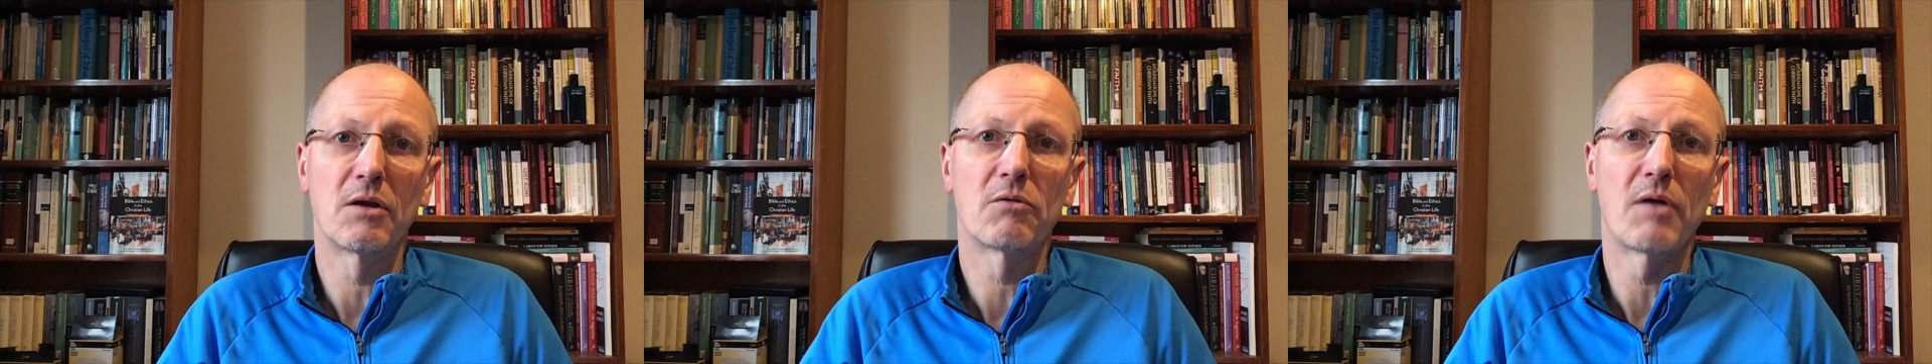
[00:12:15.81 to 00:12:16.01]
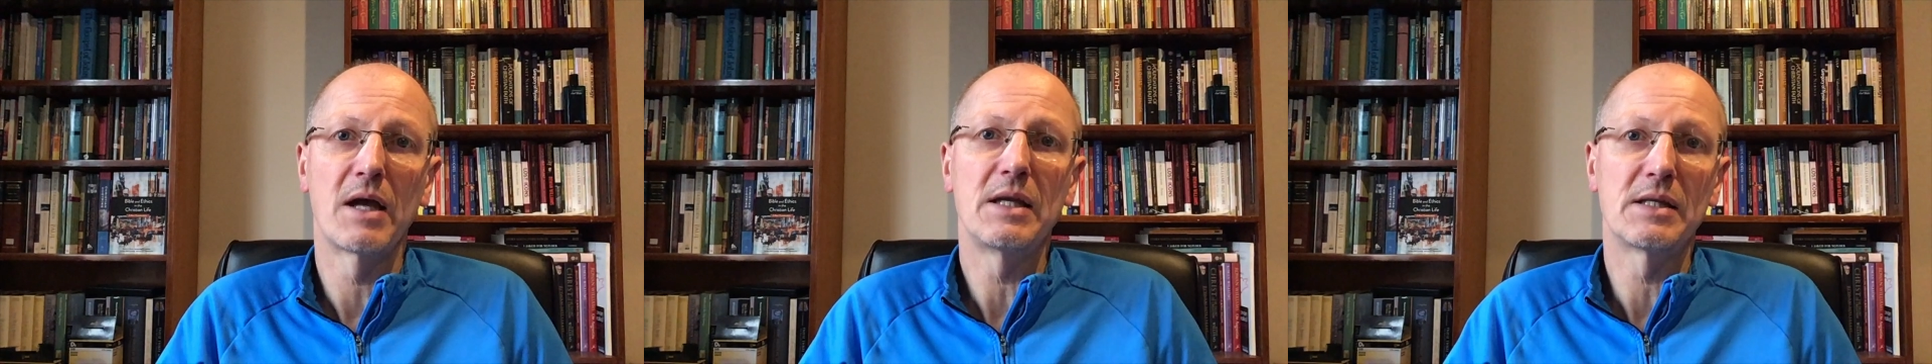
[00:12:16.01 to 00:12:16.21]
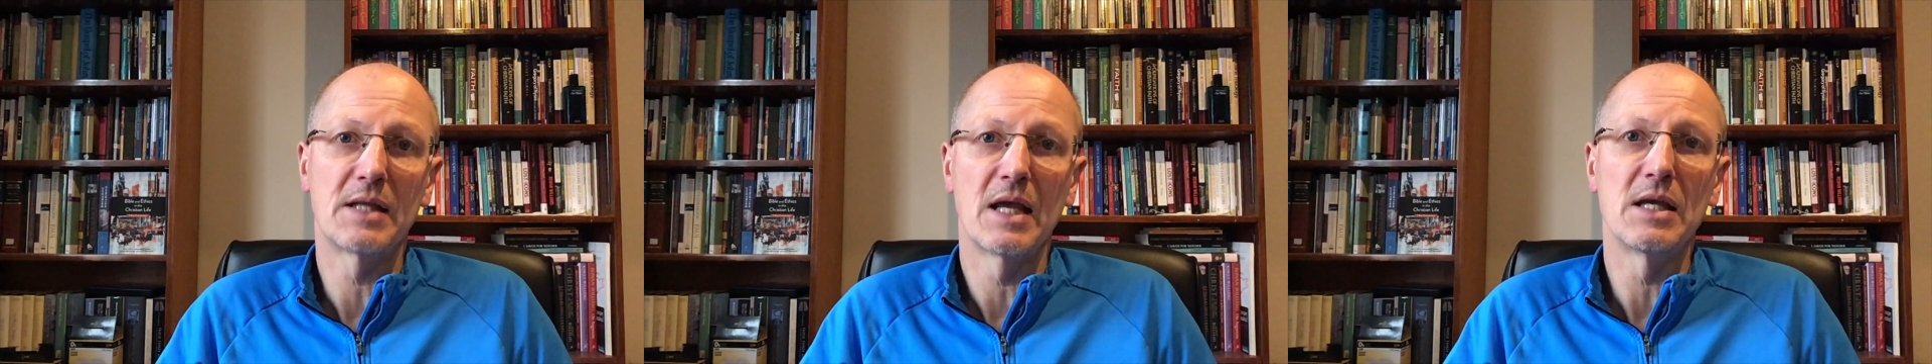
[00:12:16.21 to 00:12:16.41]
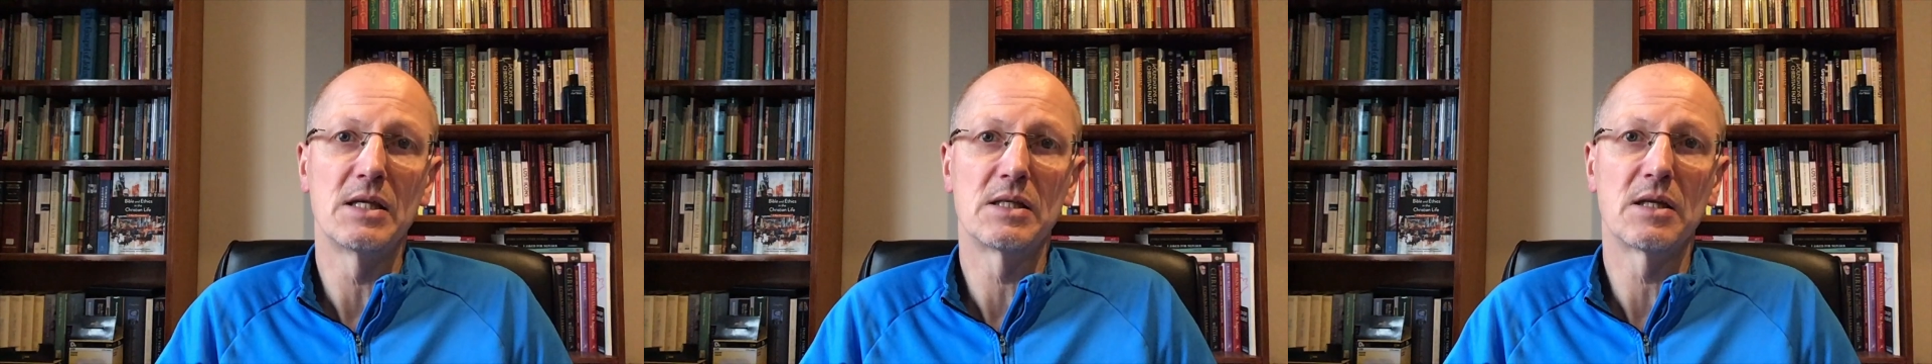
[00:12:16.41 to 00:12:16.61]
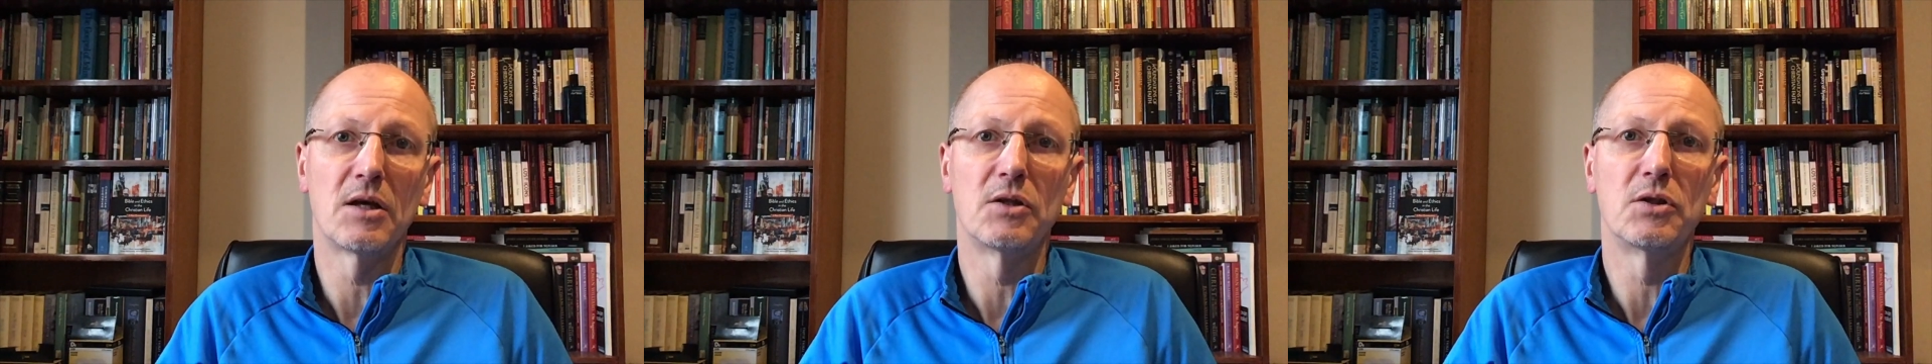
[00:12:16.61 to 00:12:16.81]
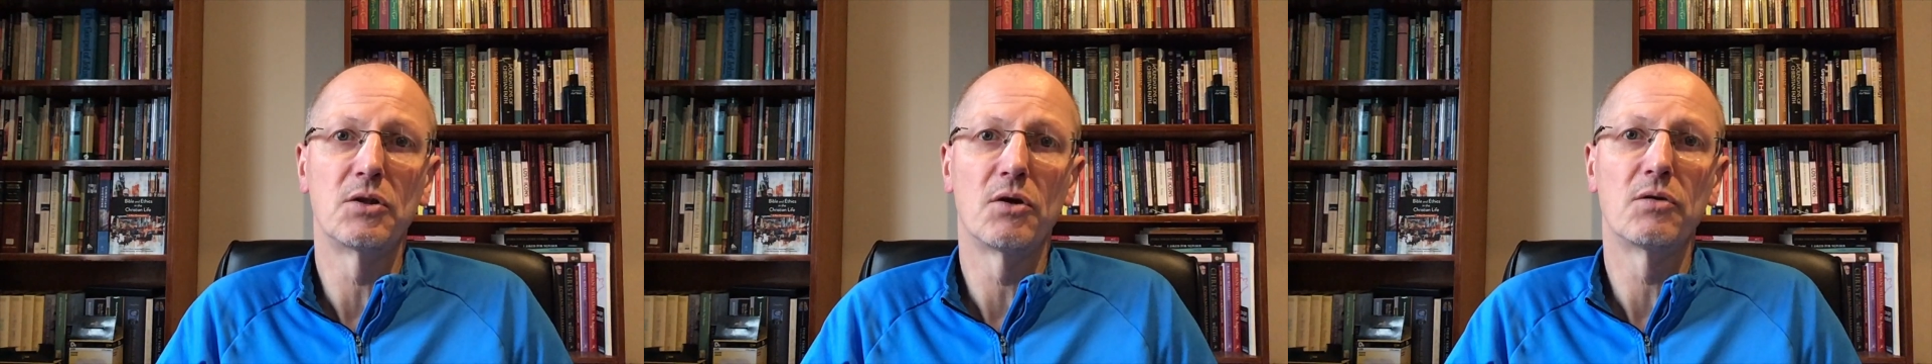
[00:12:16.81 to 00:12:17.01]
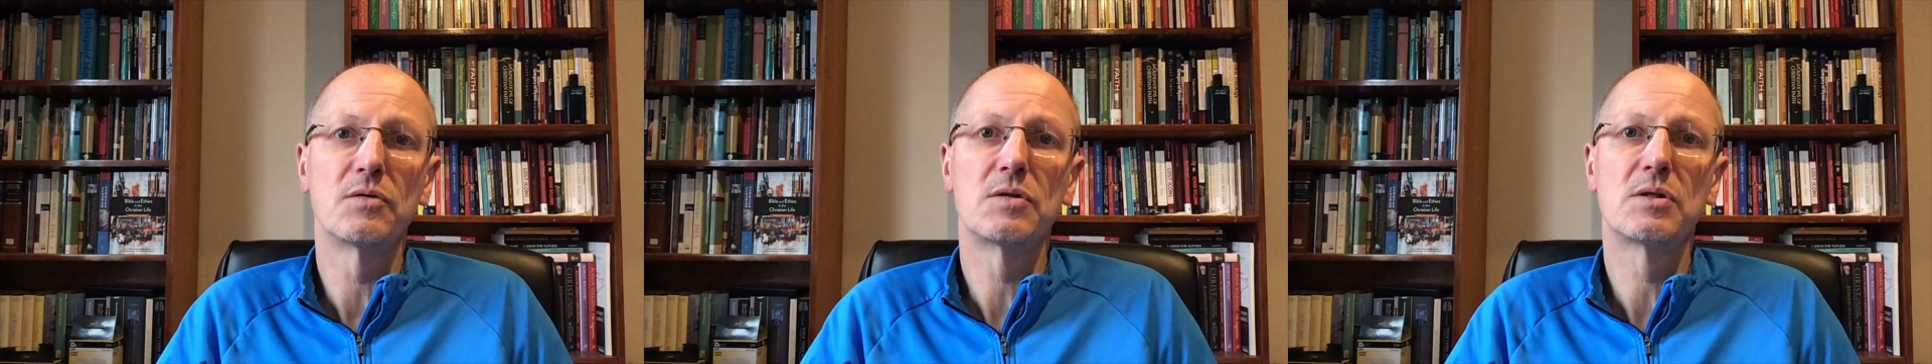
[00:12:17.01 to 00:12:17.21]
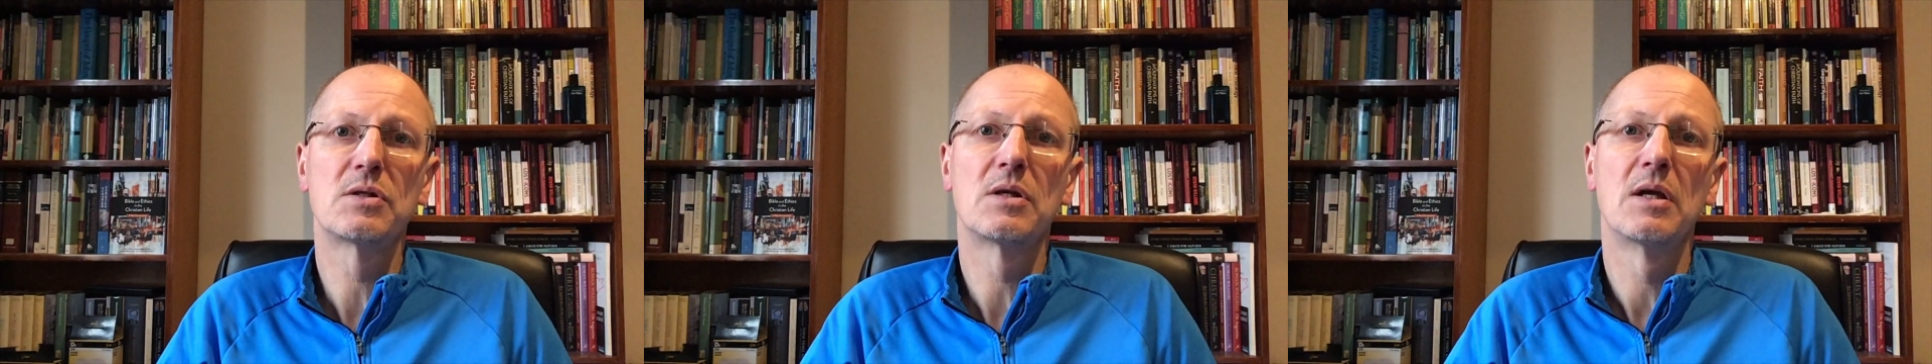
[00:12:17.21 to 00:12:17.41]
Christ is and
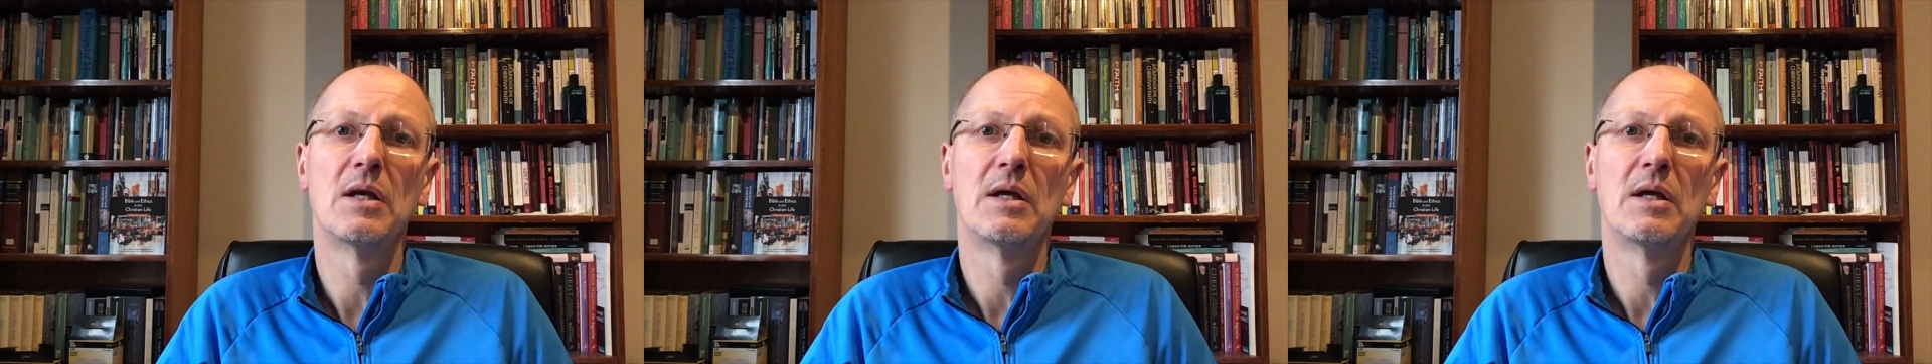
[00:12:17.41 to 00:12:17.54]
does.